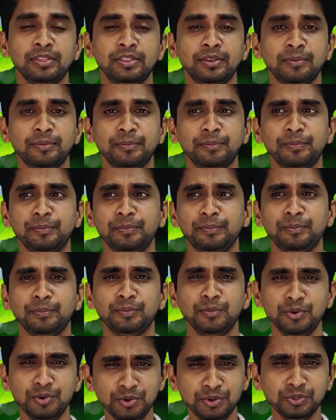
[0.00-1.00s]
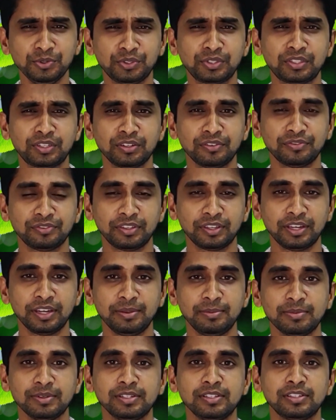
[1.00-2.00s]
The most of the
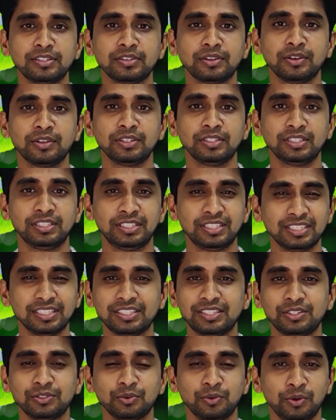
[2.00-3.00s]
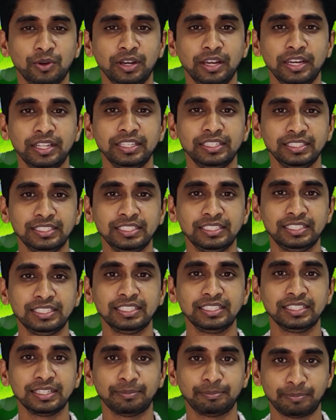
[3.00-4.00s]
animals are just only
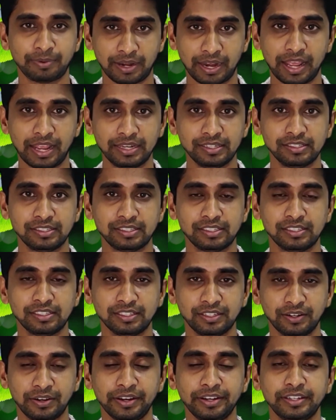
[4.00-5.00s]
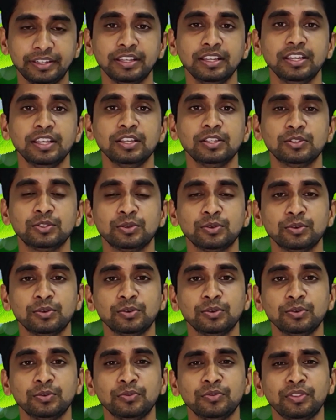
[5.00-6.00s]
eating the plants, right?
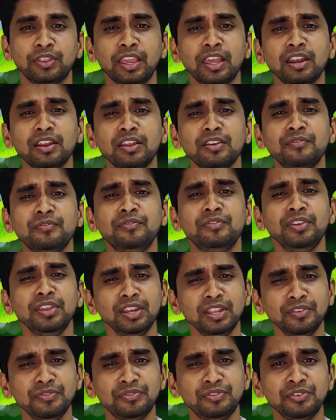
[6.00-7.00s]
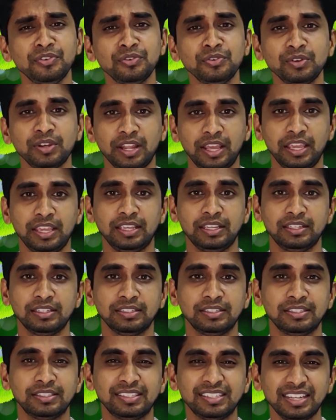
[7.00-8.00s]
So there are very few like
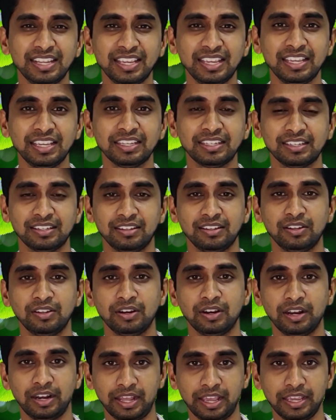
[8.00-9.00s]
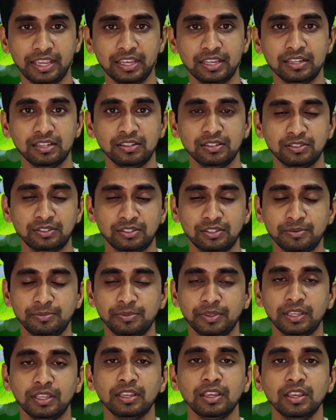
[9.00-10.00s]
snake or lion or
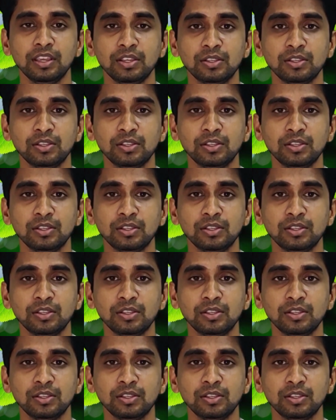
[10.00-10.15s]
something.